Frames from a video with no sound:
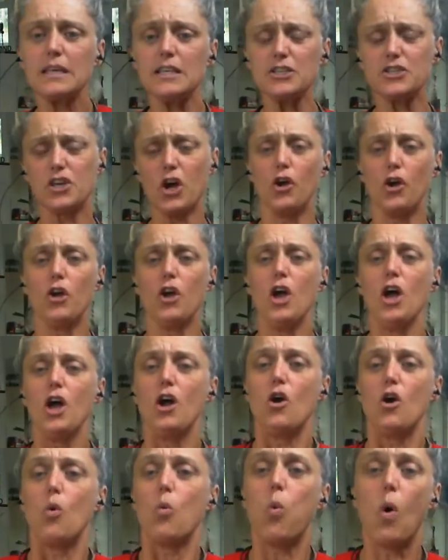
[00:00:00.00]
So
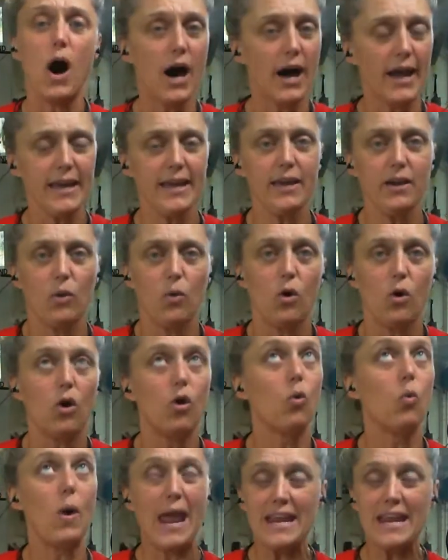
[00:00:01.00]
why
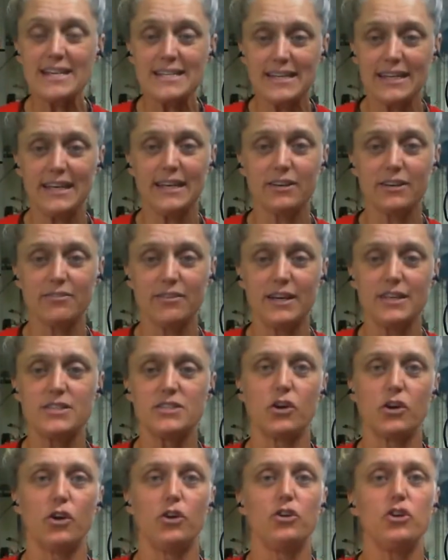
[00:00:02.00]
or when to hit a red
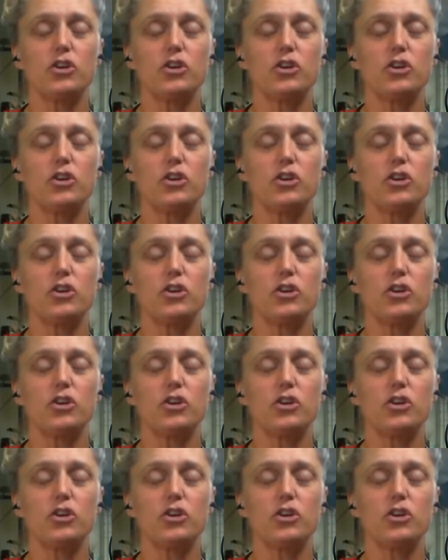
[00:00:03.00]
zone?